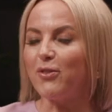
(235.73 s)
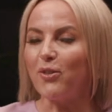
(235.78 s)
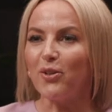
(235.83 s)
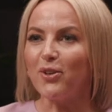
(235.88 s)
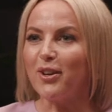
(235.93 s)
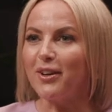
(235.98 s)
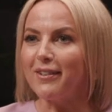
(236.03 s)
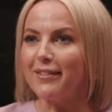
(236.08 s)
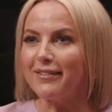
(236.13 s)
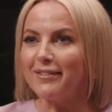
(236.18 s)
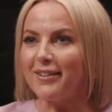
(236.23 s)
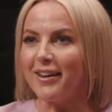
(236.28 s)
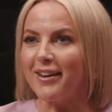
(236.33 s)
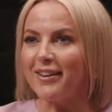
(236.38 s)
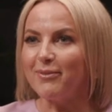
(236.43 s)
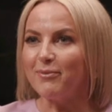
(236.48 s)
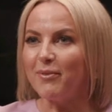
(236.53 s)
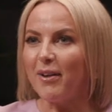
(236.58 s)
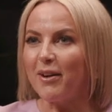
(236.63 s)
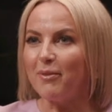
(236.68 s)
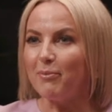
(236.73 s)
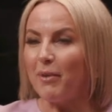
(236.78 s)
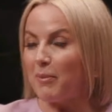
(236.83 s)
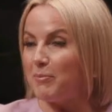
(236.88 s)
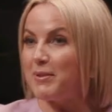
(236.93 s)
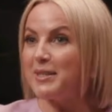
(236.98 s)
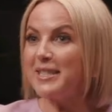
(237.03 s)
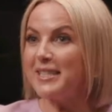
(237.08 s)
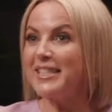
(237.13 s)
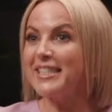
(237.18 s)
got a
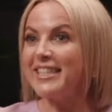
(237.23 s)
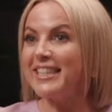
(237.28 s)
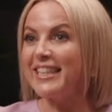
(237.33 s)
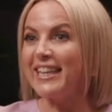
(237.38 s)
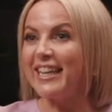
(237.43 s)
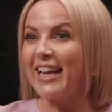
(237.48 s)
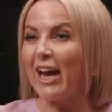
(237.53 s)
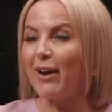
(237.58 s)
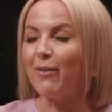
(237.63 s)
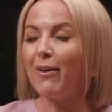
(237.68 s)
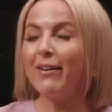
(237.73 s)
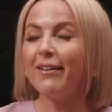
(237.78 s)
business in it now,